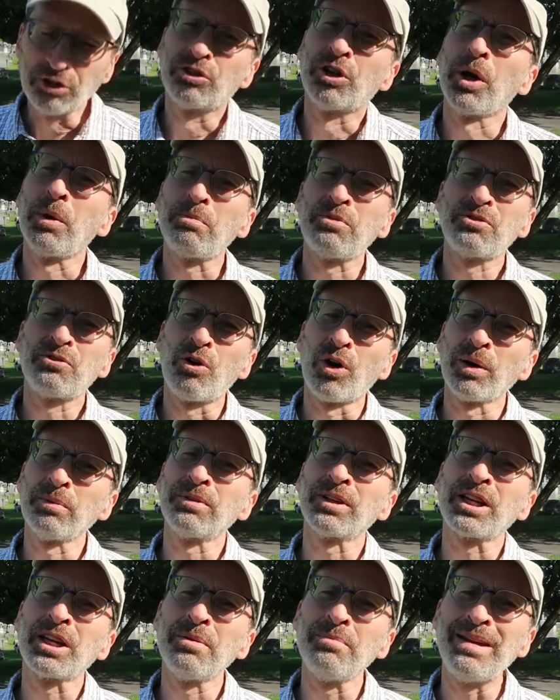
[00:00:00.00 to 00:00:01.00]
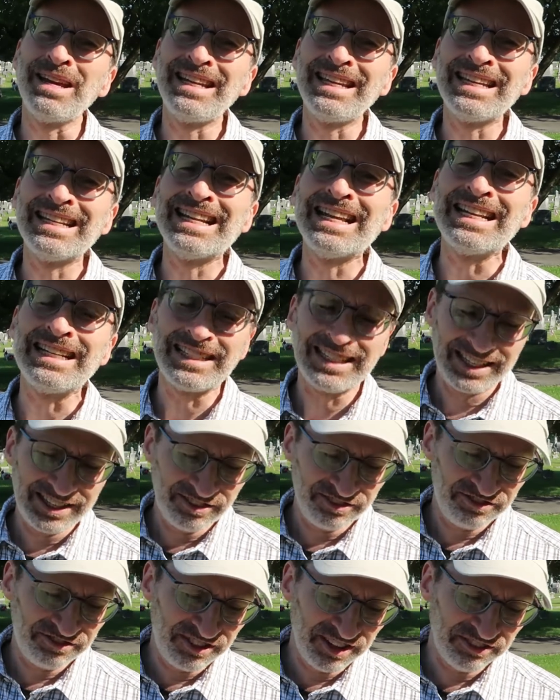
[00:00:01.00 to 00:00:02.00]
groups formed a committee in
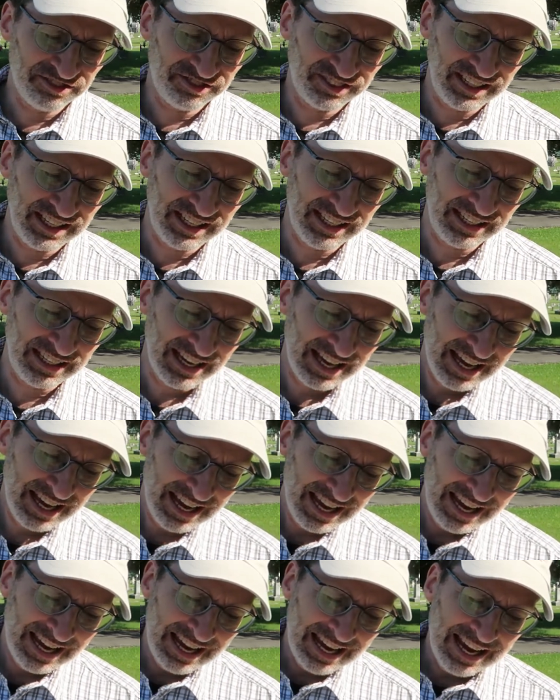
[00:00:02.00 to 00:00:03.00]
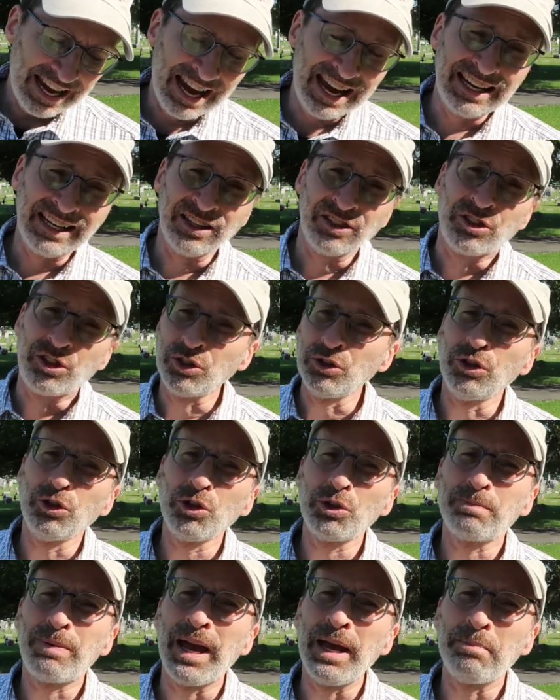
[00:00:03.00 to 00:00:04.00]
1815, and in 2
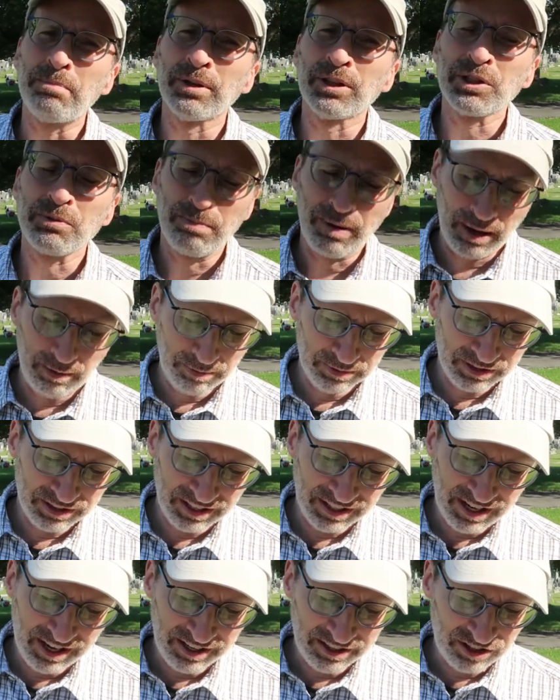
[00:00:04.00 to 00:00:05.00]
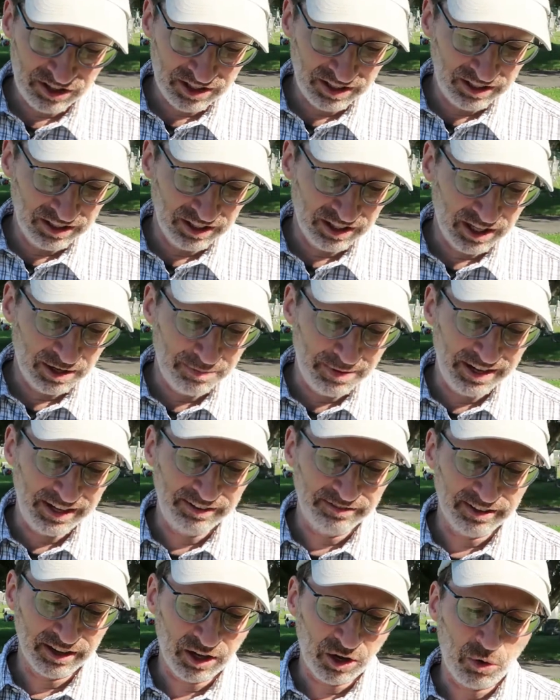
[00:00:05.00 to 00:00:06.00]
newspapers published in Hudson, the
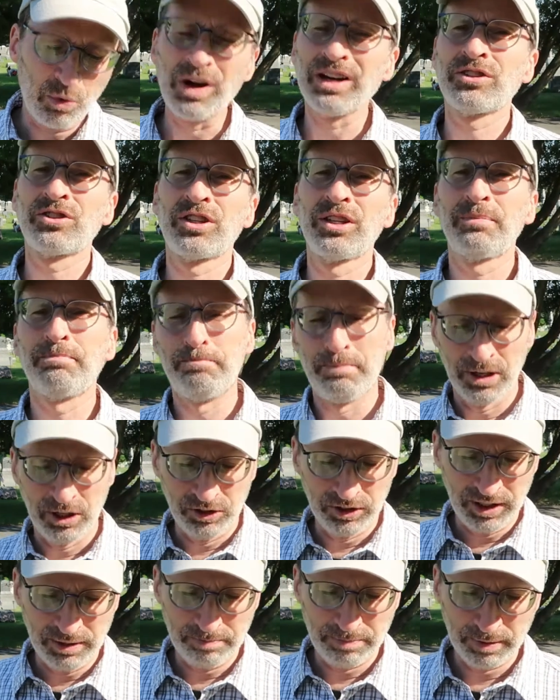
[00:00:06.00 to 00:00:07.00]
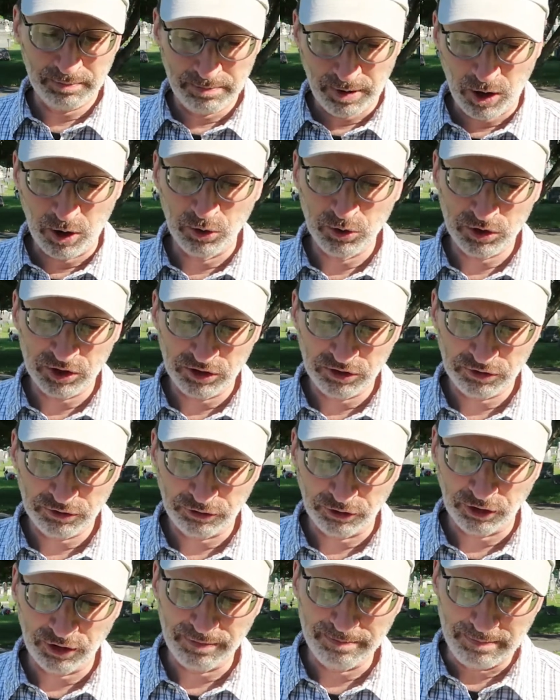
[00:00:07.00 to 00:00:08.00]
committee requested building proposals
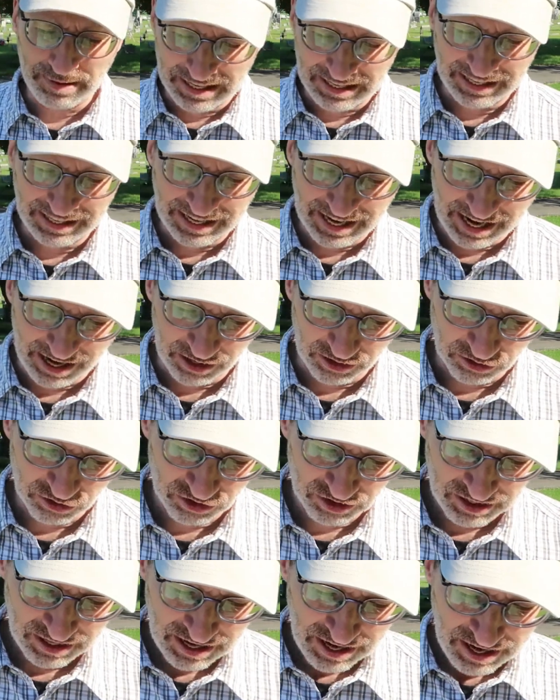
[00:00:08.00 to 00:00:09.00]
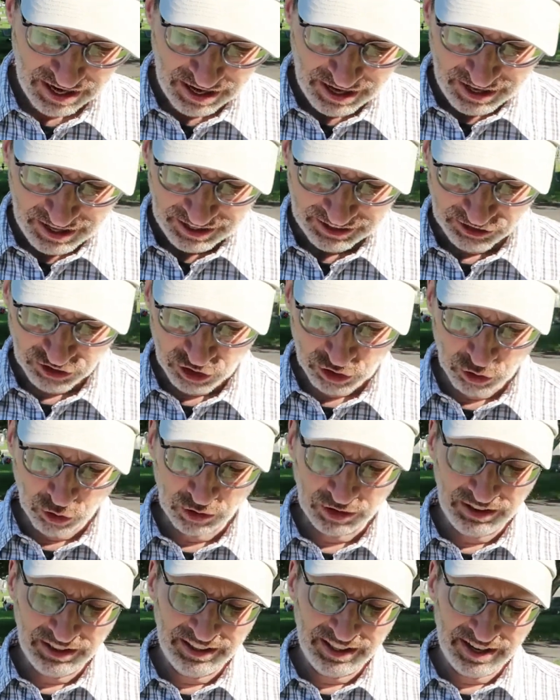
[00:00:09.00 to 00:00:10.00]
for a meeting house. And
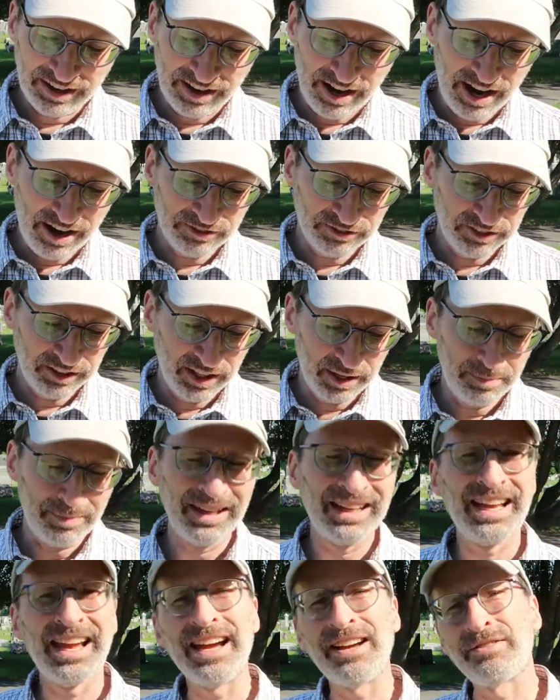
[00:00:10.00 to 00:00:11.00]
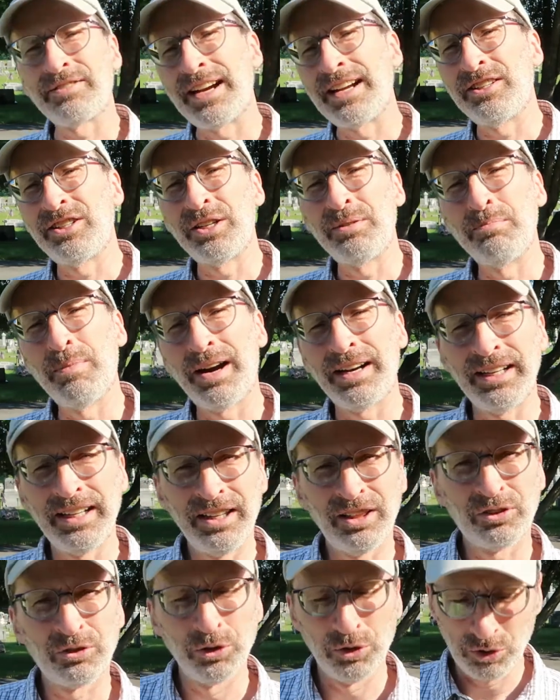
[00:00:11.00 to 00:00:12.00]
shortly thereafter, they began raising
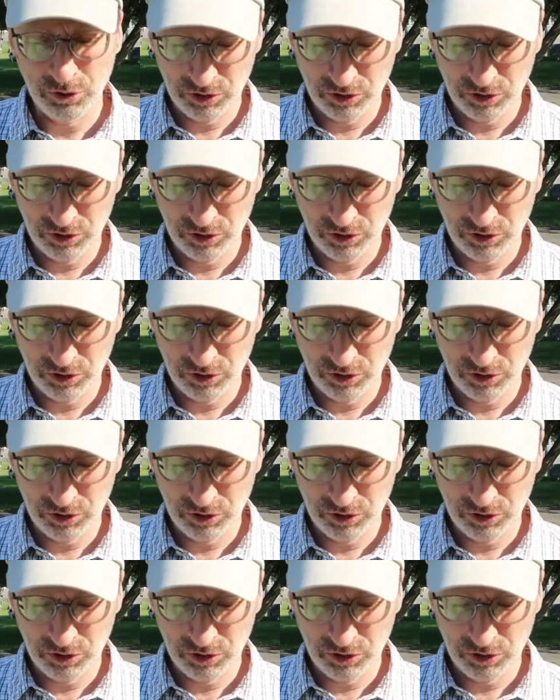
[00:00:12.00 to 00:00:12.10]
money through